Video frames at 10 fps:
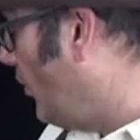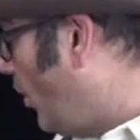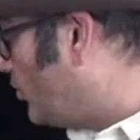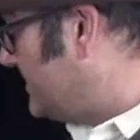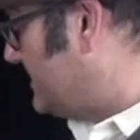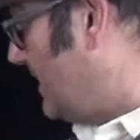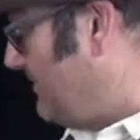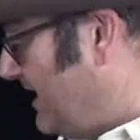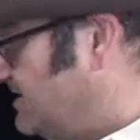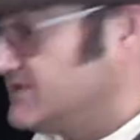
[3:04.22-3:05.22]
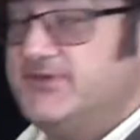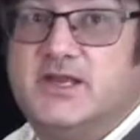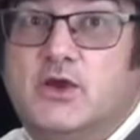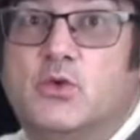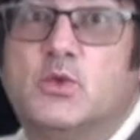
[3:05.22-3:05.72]
The whole reason I made this
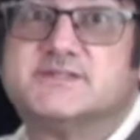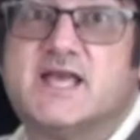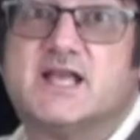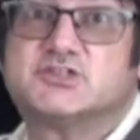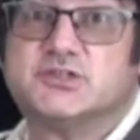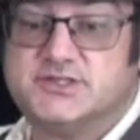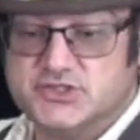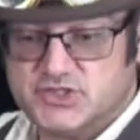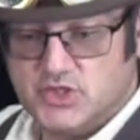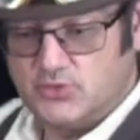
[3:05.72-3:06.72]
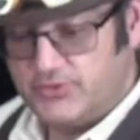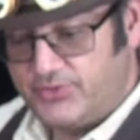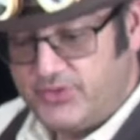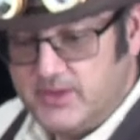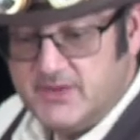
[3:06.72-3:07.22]
video was actually to show the
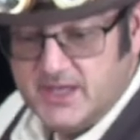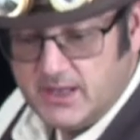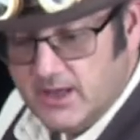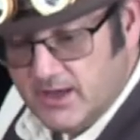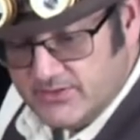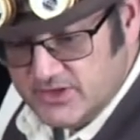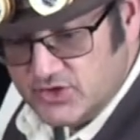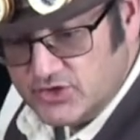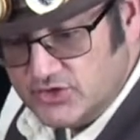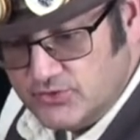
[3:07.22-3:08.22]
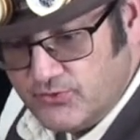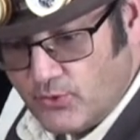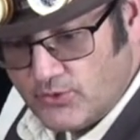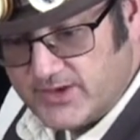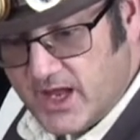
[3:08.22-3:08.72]
theming that you can do
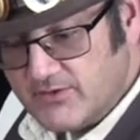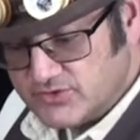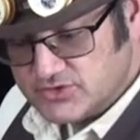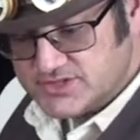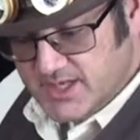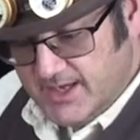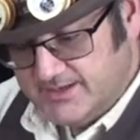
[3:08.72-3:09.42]
for the covers.